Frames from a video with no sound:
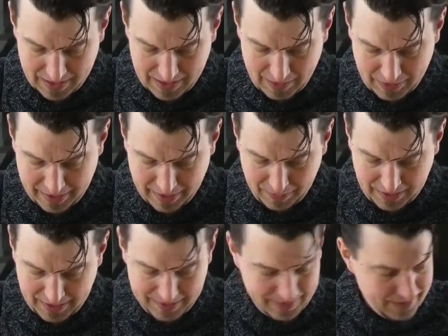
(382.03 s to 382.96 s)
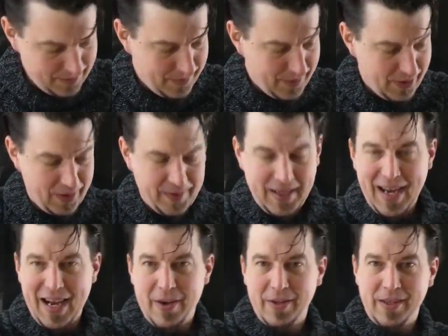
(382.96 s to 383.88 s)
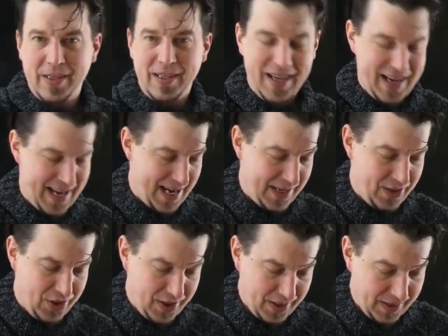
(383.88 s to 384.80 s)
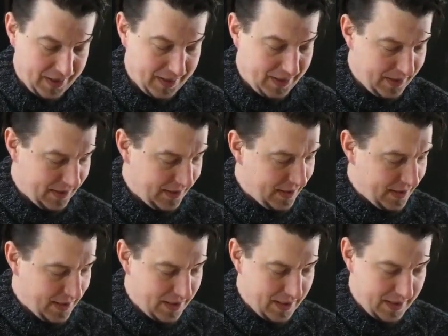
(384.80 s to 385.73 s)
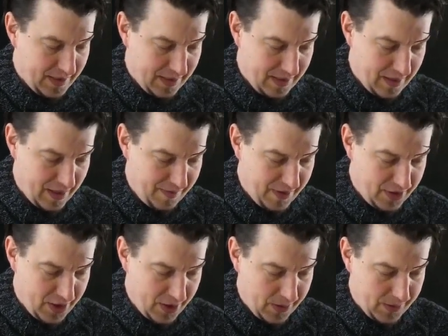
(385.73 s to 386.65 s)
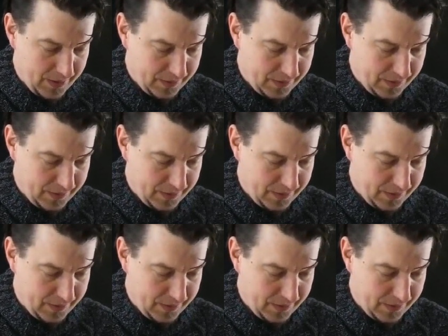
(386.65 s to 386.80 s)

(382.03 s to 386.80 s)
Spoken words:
and we're going to place them on the outer edge of the dough.